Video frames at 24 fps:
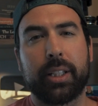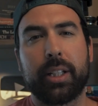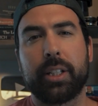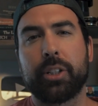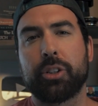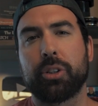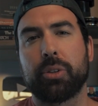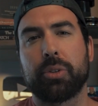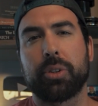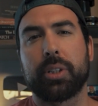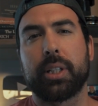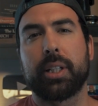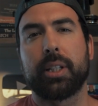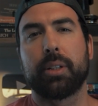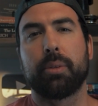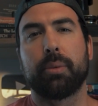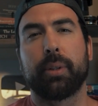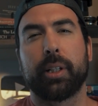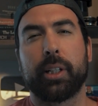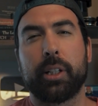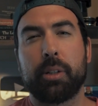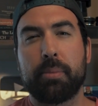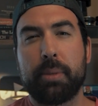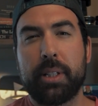the intro said,
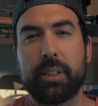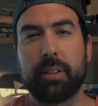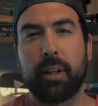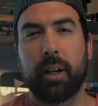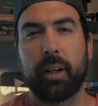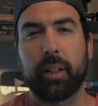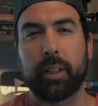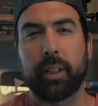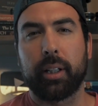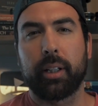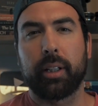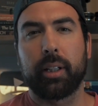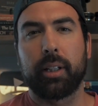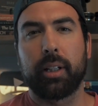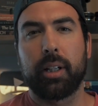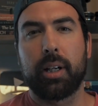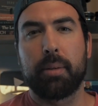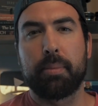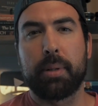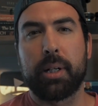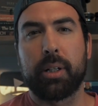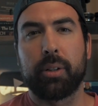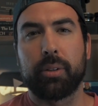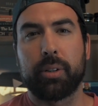we're going to be talking
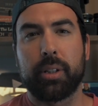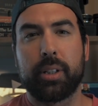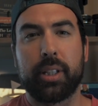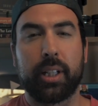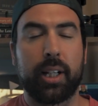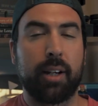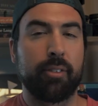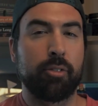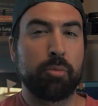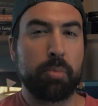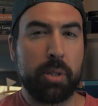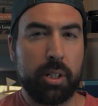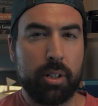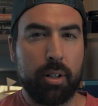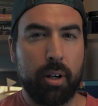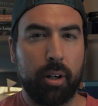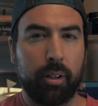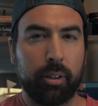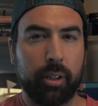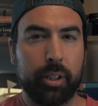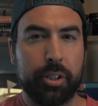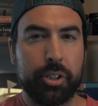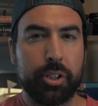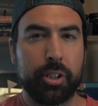about the government
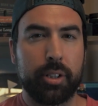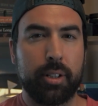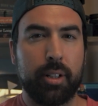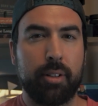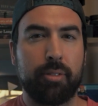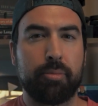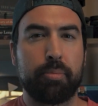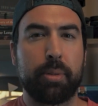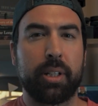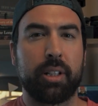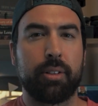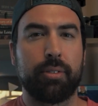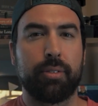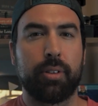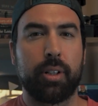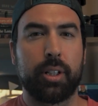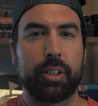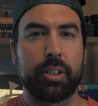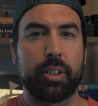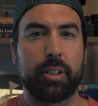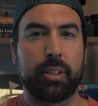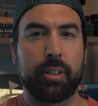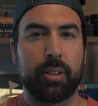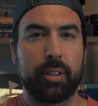knowledge of
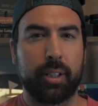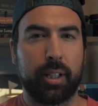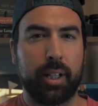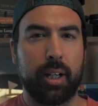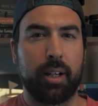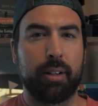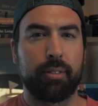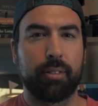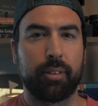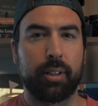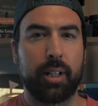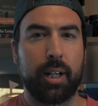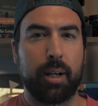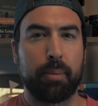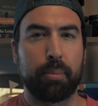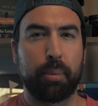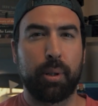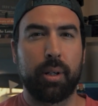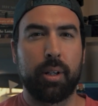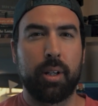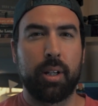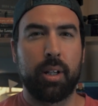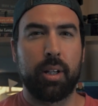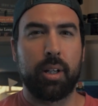Bigfoot, the cover-up,